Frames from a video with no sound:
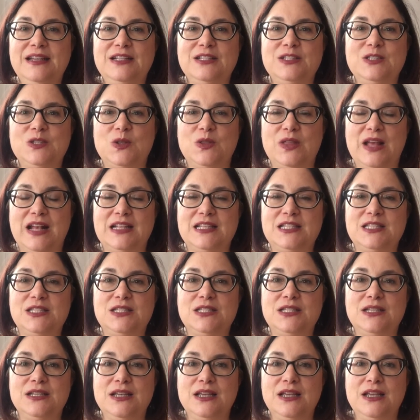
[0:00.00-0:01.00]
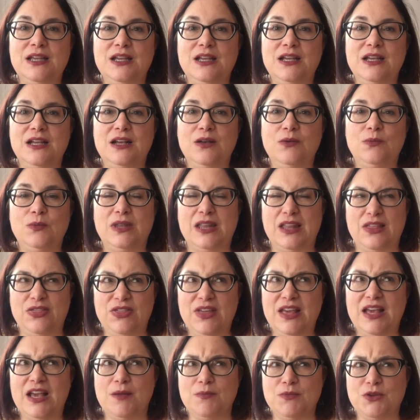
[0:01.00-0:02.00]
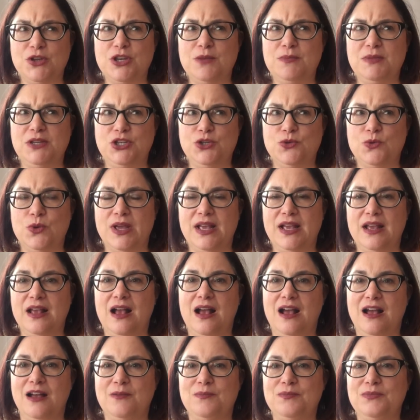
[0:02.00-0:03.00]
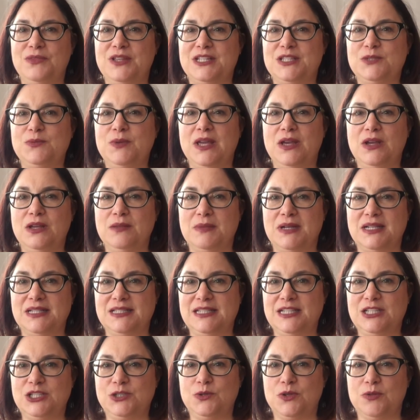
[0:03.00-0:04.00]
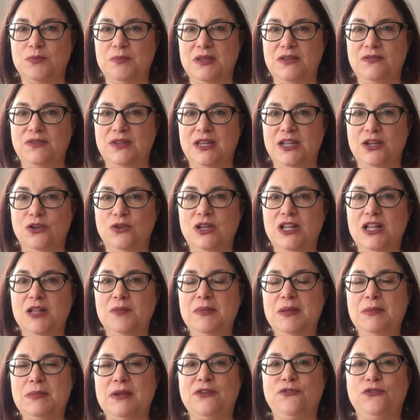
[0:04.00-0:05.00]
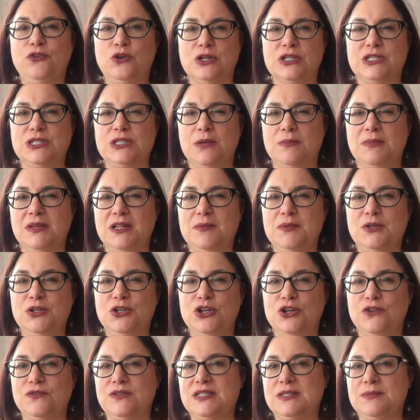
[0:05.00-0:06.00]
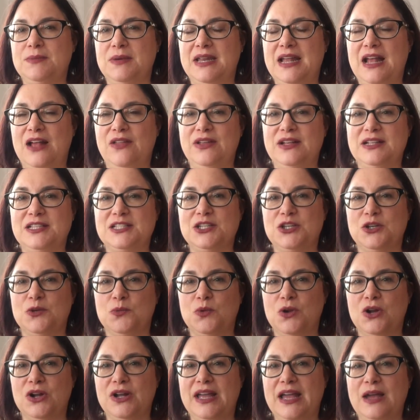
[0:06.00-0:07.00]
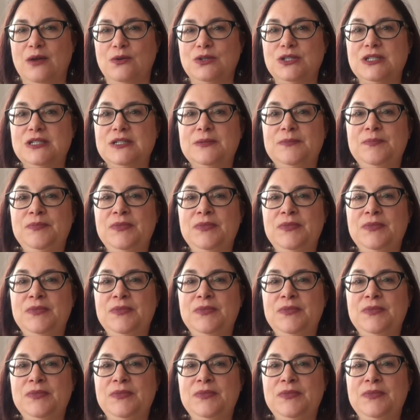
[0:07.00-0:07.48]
So that's what I think I'm going to be doing this week in my Stitch With Me video. It'll be my first, so I'm a little bit nervous about how that's going to work out.